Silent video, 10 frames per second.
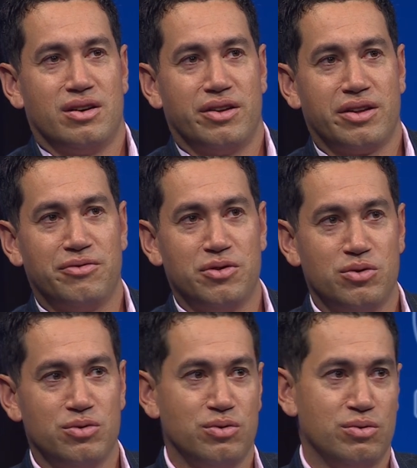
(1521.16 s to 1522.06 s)
if
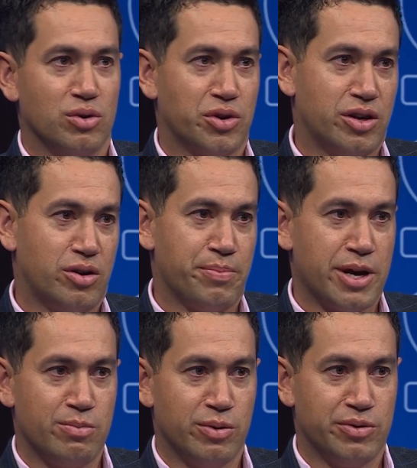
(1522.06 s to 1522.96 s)
you look at it on
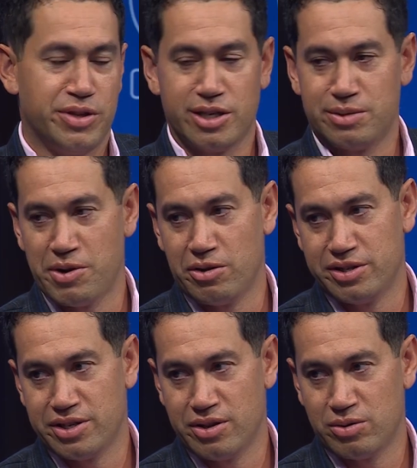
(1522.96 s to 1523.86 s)
paper and the
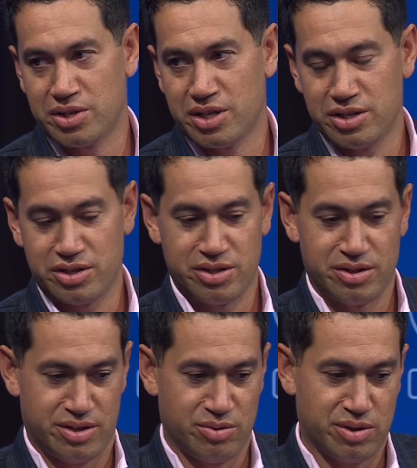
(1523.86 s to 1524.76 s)
experience in those
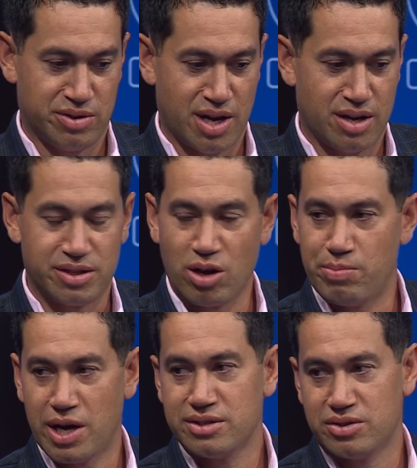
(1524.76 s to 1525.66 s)
conditions, it's hard to go
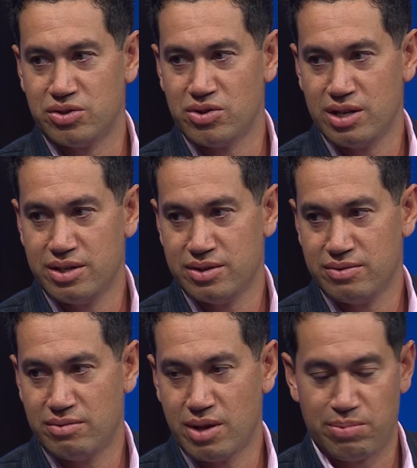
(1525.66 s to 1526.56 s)
past Australia.
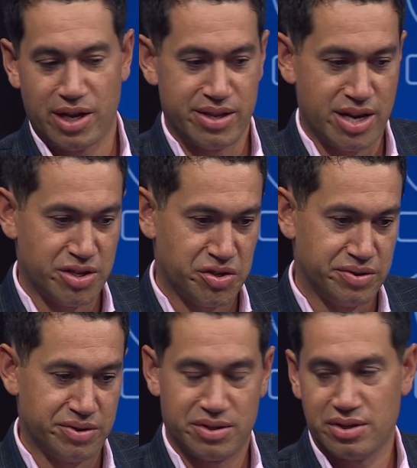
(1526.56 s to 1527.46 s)
They play in the
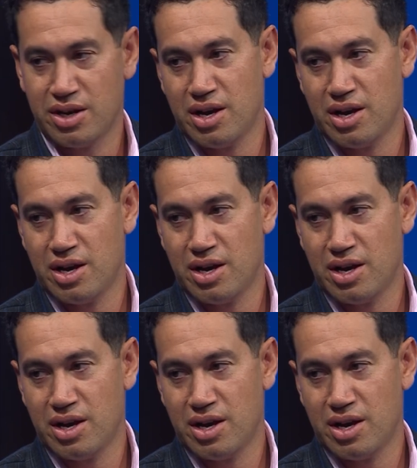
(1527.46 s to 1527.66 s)
Ashes.